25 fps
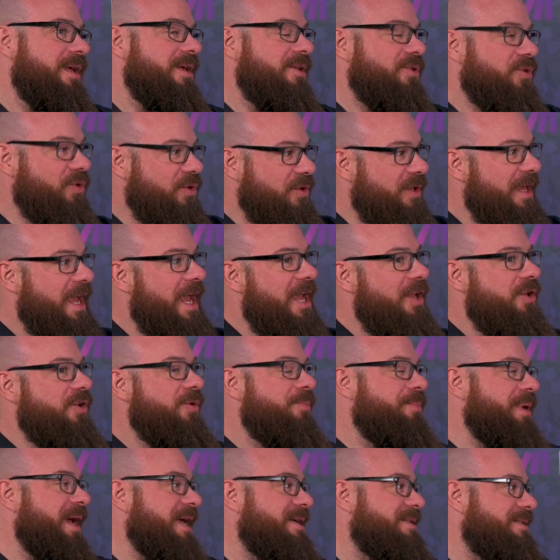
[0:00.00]
Today you
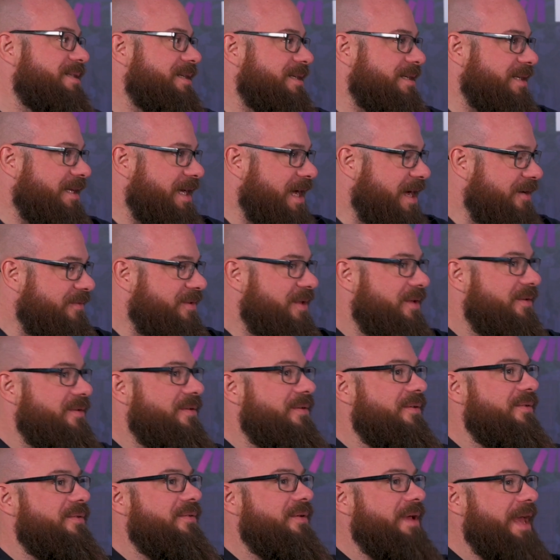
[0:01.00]
basically have
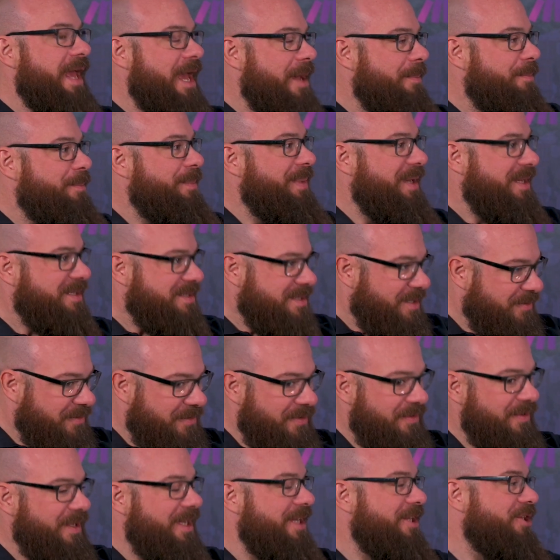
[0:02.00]
the epics and
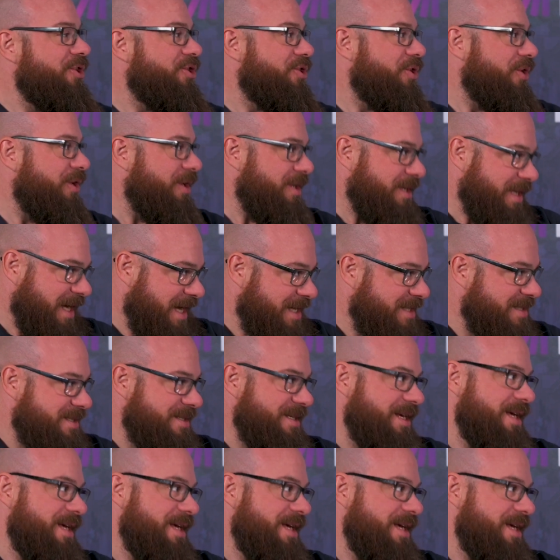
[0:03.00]
feature, and that's